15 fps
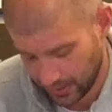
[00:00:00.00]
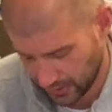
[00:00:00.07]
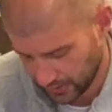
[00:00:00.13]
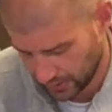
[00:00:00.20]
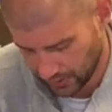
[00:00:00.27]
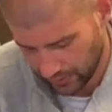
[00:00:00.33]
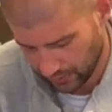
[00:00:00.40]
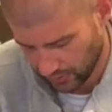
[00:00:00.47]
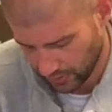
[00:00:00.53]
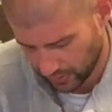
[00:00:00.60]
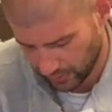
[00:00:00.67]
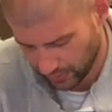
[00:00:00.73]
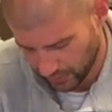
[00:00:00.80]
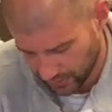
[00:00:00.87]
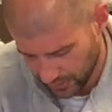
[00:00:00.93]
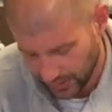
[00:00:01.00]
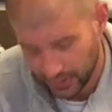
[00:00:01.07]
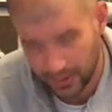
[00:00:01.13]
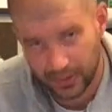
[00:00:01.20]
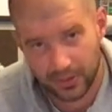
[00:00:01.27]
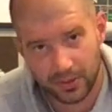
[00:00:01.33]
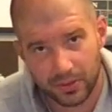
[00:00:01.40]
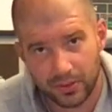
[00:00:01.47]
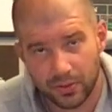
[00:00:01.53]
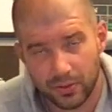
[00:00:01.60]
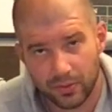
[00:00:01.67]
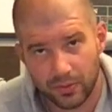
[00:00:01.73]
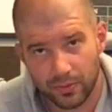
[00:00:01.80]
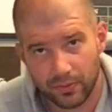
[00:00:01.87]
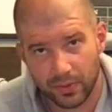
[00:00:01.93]
it's no longer just
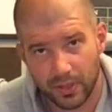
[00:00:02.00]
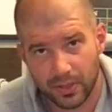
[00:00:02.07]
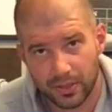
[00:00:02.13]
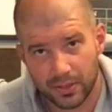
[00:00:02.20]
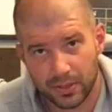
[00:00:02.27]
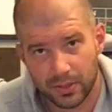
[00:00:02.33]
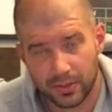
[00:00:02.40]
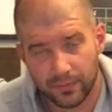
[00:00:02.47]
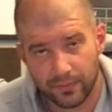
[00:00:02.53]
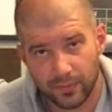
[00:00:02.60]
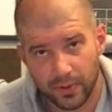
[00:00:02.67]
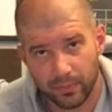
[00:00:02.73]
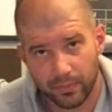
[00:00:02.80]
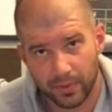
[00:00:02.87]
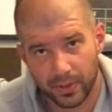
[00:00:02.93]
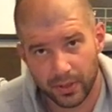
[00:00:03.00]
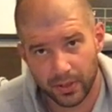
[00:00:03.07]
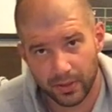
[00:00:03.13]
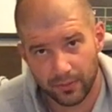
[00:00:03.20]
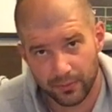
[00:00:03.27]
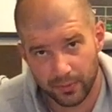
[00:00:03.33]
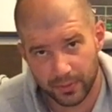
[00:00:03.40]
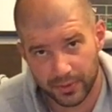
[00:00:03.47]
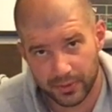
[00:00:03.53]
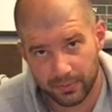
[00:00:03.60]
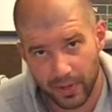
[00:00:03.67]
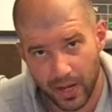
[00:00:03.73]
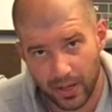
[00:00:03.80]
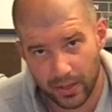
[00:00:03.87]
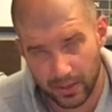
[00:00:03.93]
2 to 3 inches from the
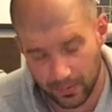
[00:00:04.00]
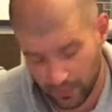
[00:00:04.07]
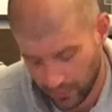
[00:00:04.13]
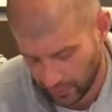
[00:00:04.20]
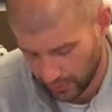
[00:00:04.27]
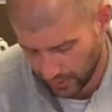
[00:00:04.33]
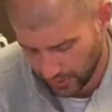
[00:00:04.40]
spine anymore.